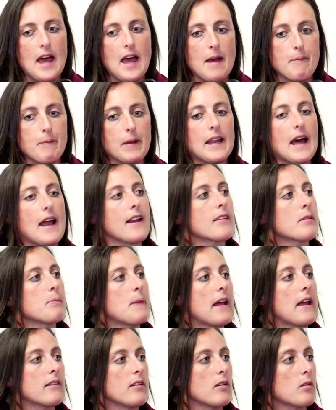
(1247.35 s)
Um, and Alex
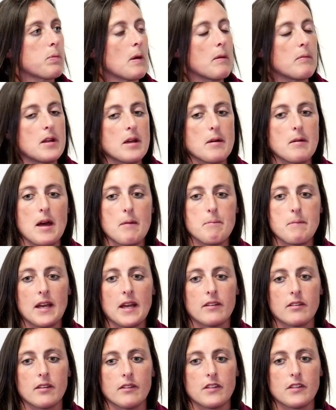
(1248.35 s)
Matthews, probably a, a
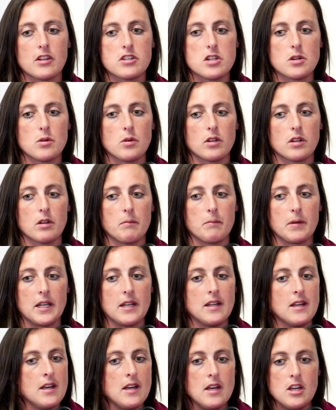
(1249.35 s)
mix of the two of them.
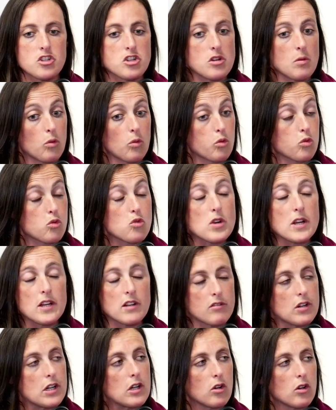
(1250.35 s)
And she was
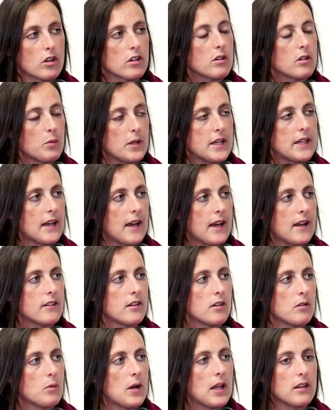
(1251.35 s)
really, really good at the
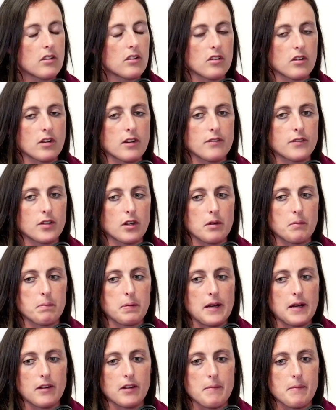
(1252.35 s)
weekend and well-deserved her
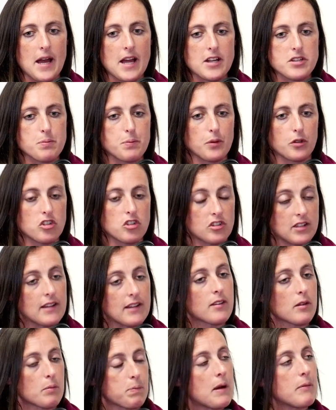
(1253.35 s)
player of the match. But
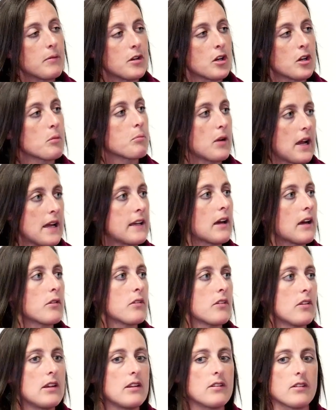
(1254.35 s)
this is probably her
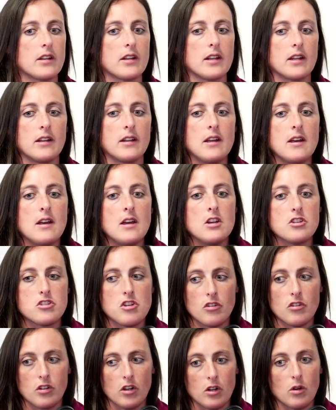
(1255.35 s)
breakout season, and
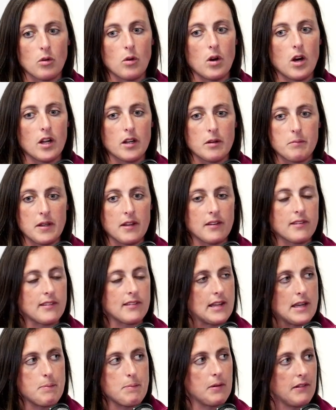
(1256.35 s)
she's going to go on and be a
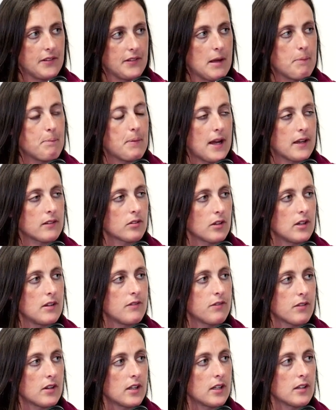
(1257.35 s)
staple of that back three
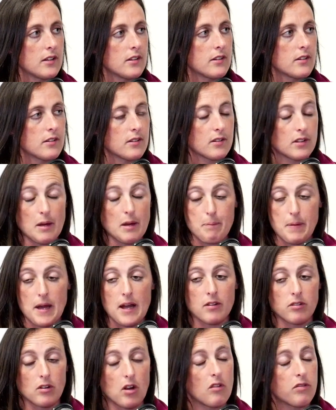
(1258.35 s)
for England, or that
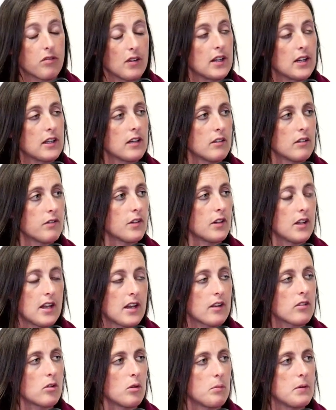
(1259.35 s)
back row for England, for the
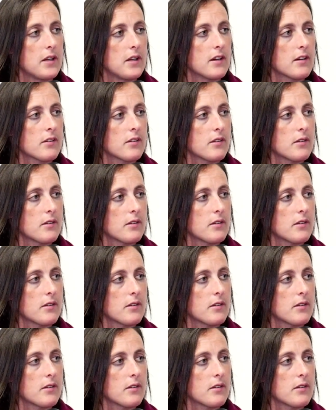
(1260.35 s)
next couple of